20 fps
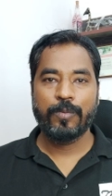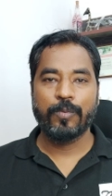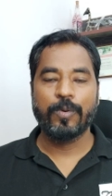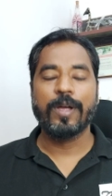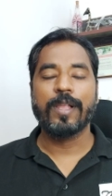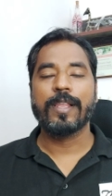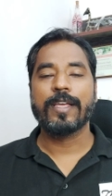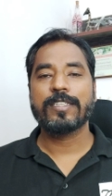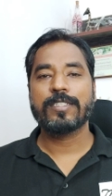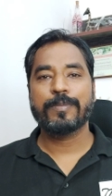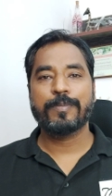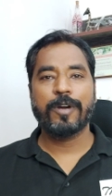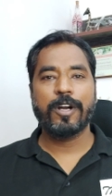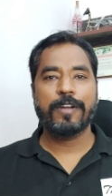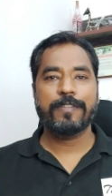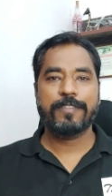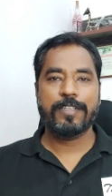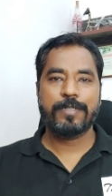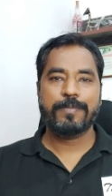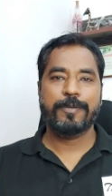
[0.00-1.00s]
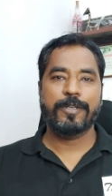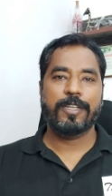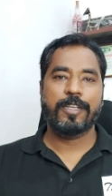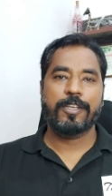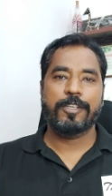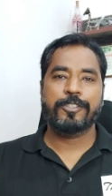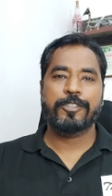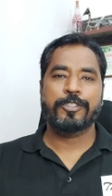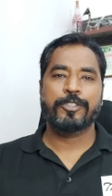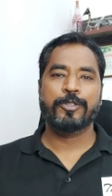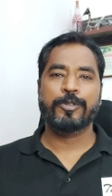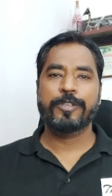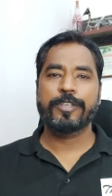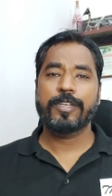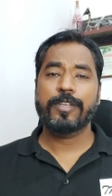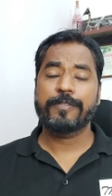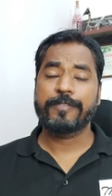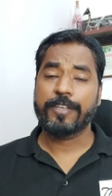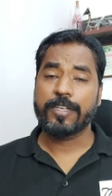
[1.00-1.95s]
Well, as a part of this particular tutorial,